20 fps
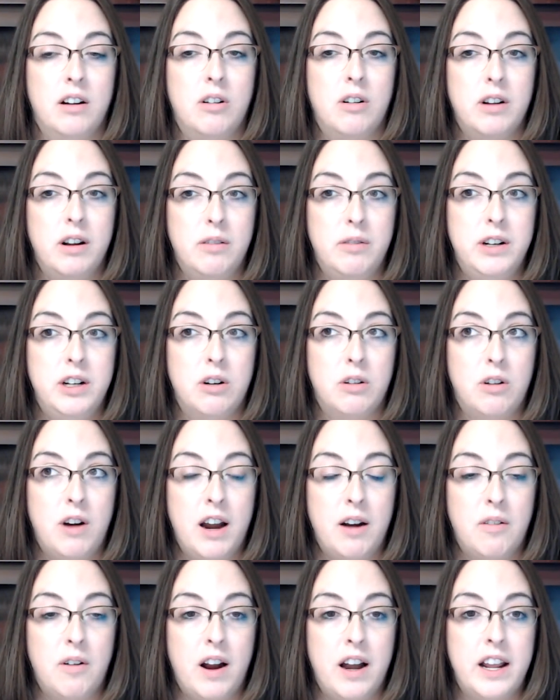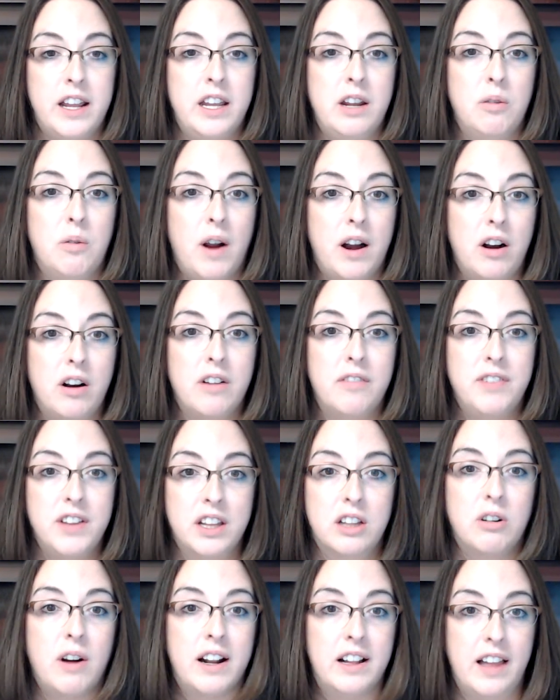when you're grant writing, you write on a
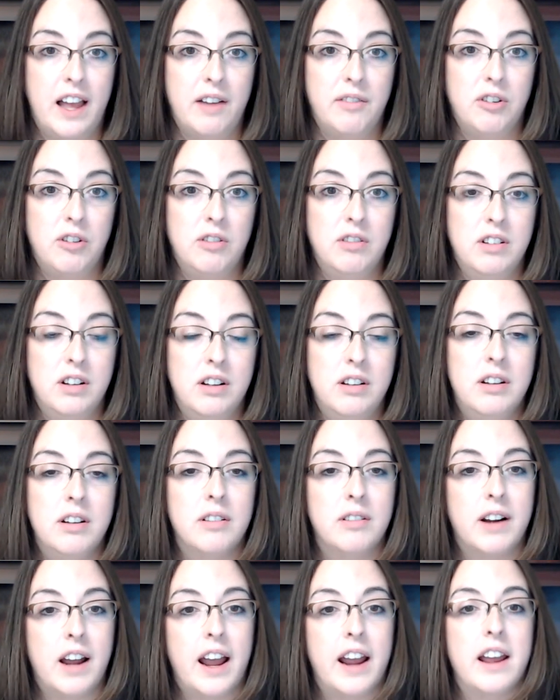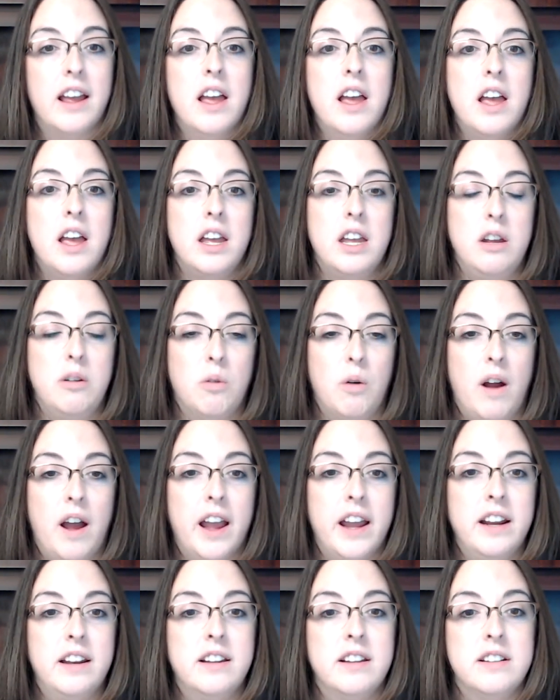5th grade level. Okay, you
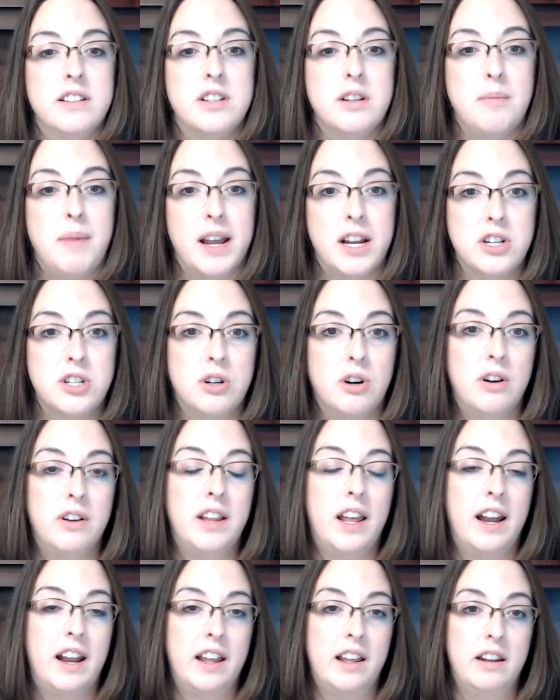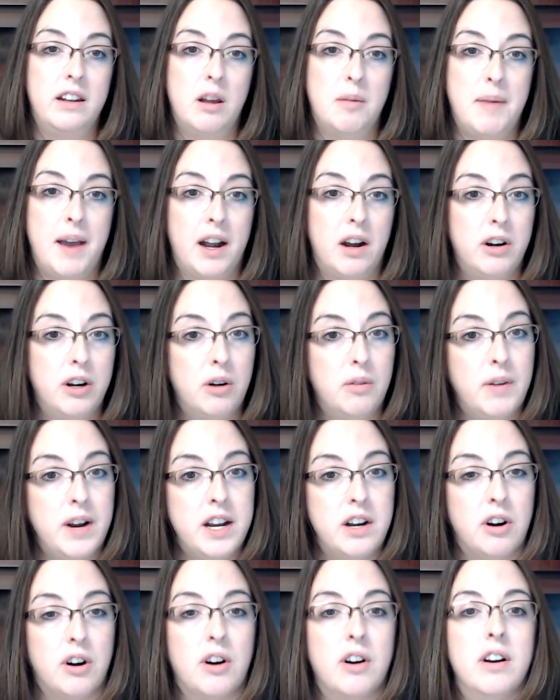write to make sure that no matter your
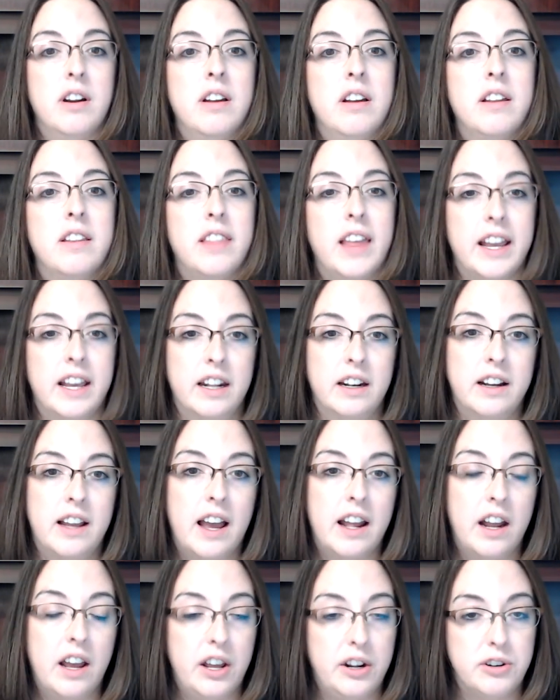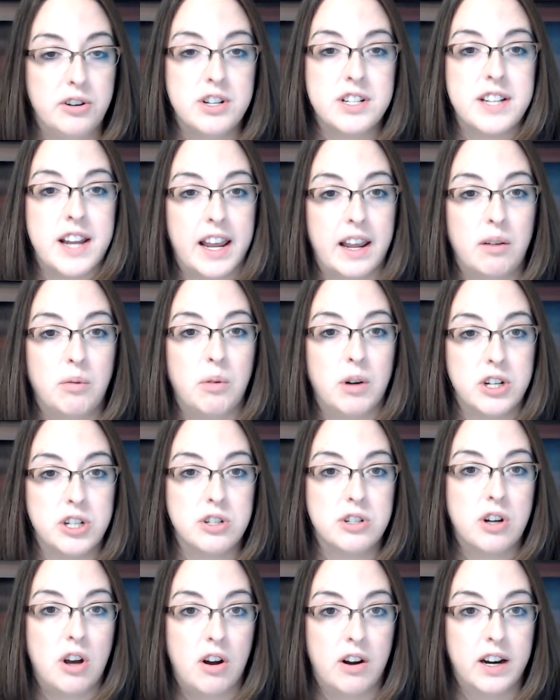reader, they can kind of understand what
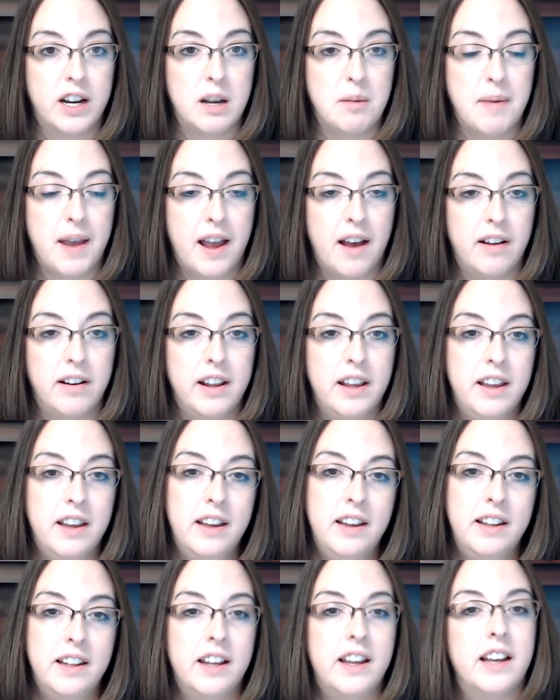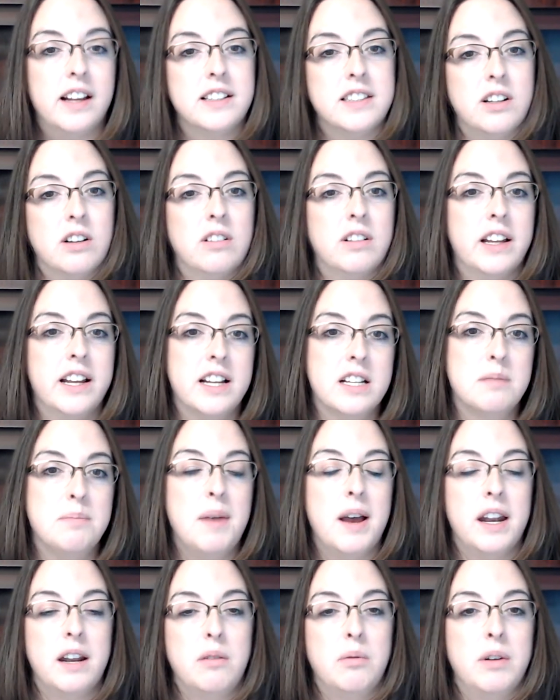you're talking about. And it certainly gets
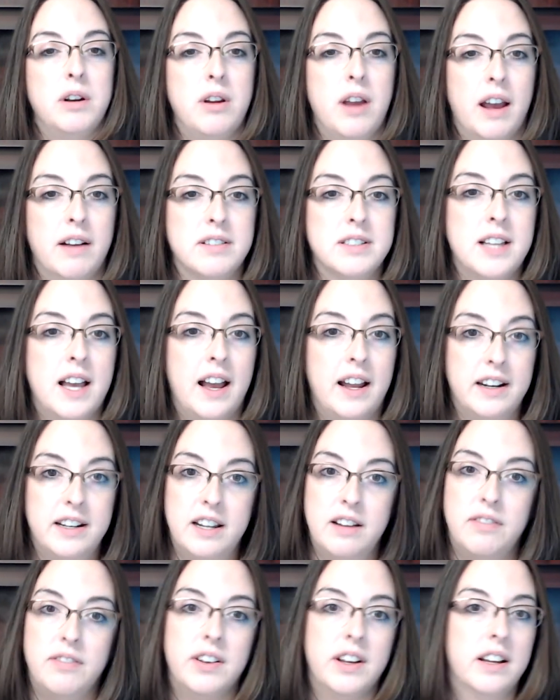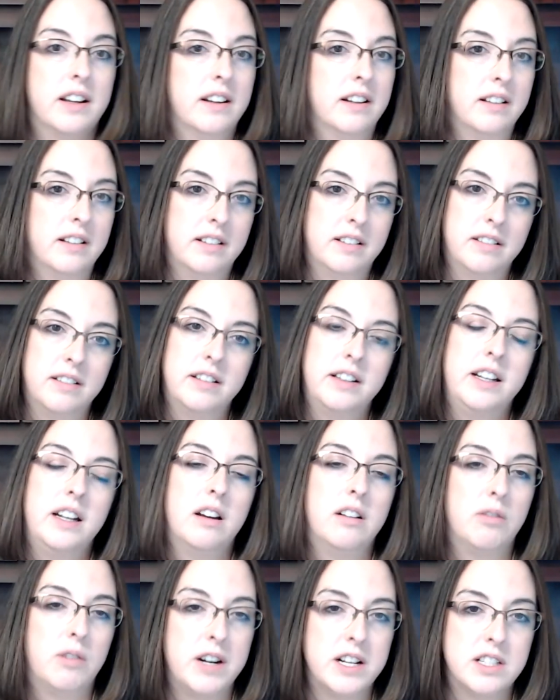muddied when you have scientific,
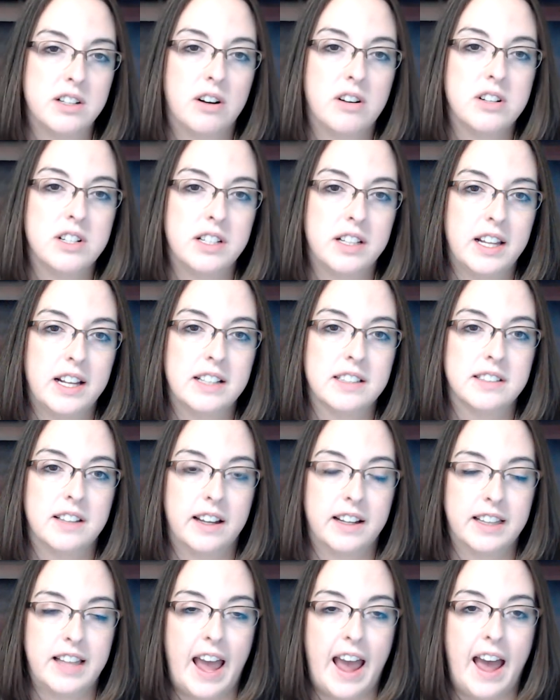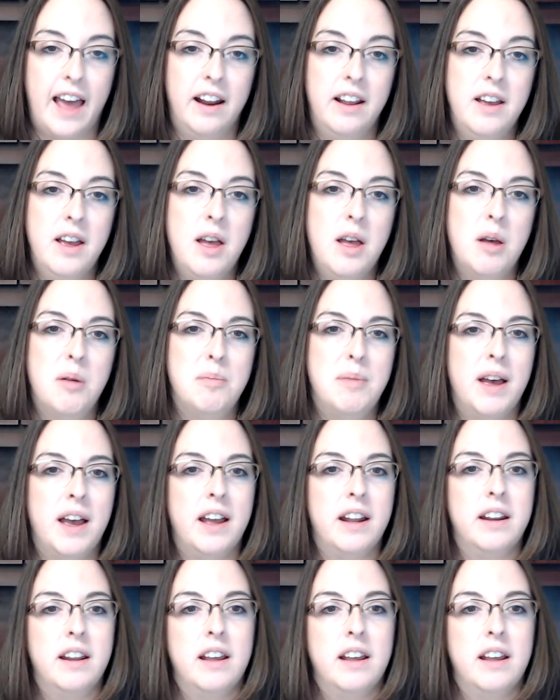research and things like that. But